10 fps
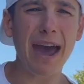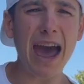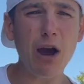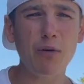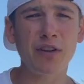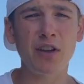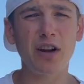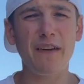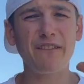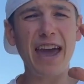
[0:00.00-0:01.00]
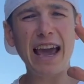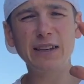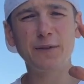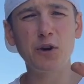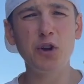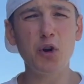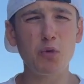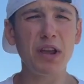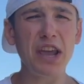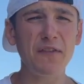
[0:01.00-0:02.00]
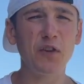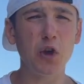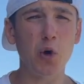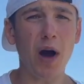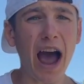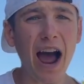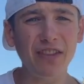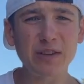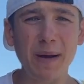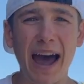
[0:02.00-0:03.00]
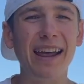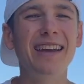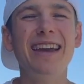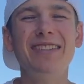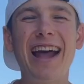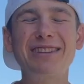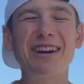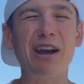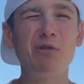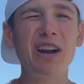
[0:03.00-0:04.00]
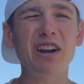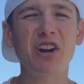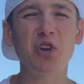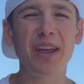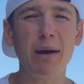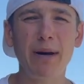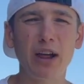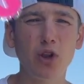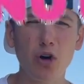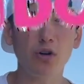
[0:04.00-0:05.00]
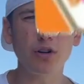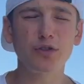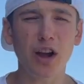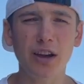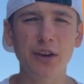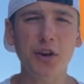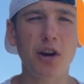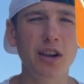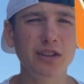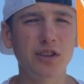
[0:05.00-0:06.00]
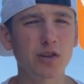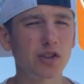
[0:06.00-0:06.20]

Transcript: back with another fast food review on the spot. That's right, we're currently at my local Dunkin' Donuts, so